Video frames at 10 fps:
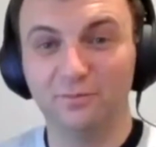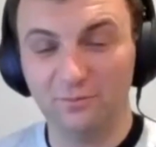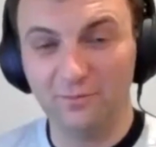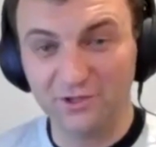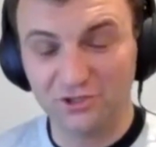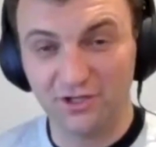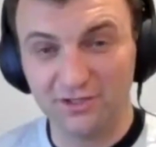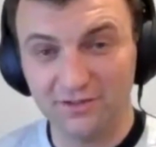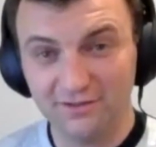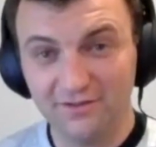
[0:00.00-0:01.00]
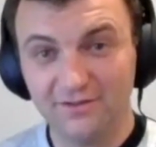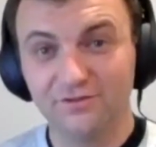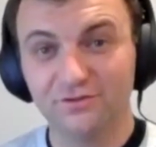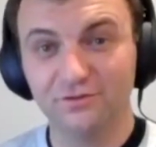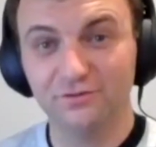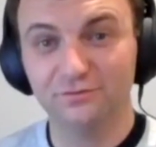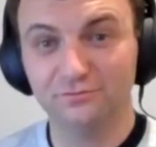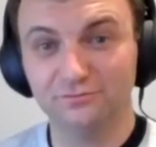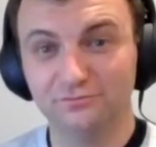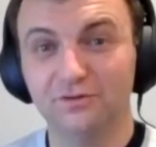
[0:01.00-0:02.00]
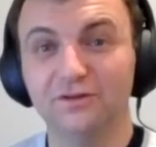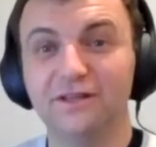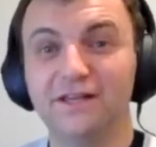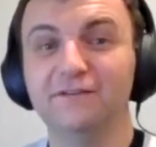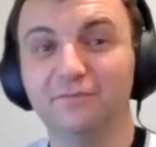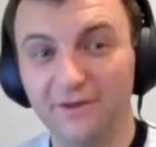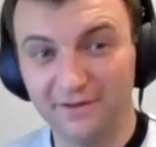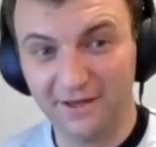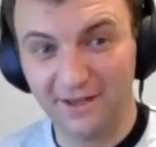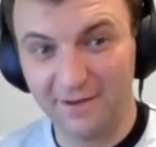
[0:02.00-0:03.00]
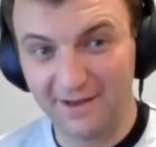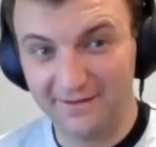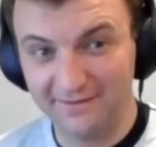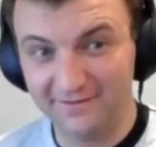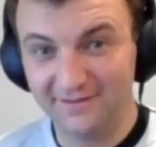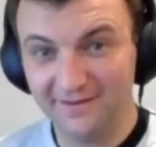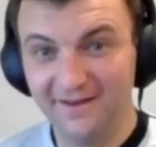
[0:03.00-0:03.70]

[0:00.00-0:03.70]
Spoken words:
permission to leave when the game ends